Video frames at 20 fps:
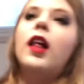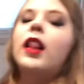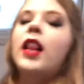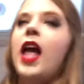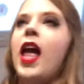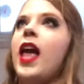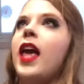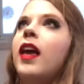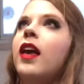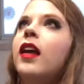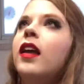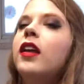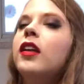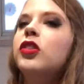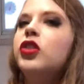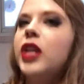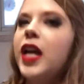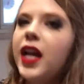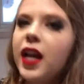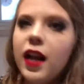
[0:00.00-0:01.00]
Like
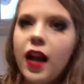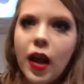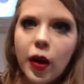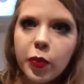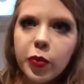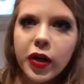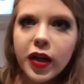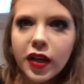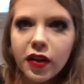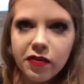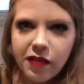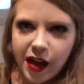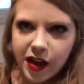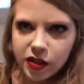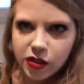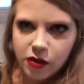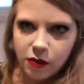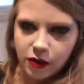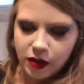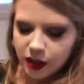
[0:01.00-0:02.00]
Jake and I are pretty
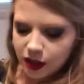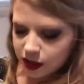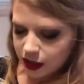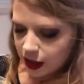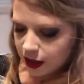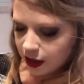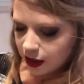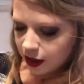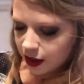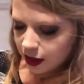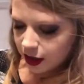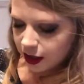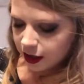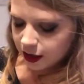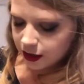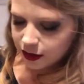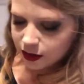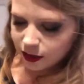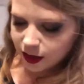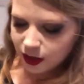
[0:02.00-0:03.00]
affectionate with each other, you
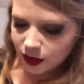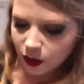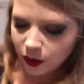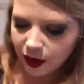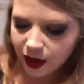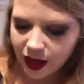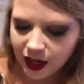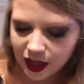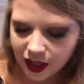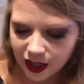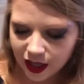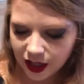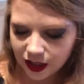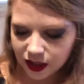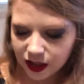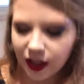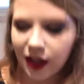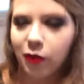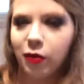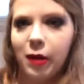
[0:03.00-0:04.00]
know, so I don't want anything
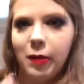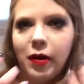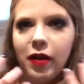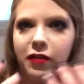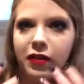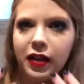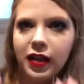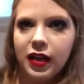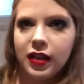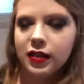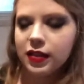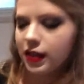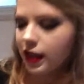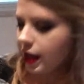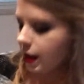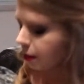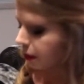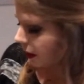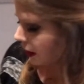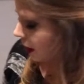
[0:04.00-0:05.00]
to like rub off on his
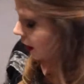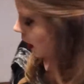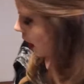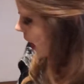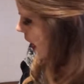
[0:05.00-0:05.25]
lips.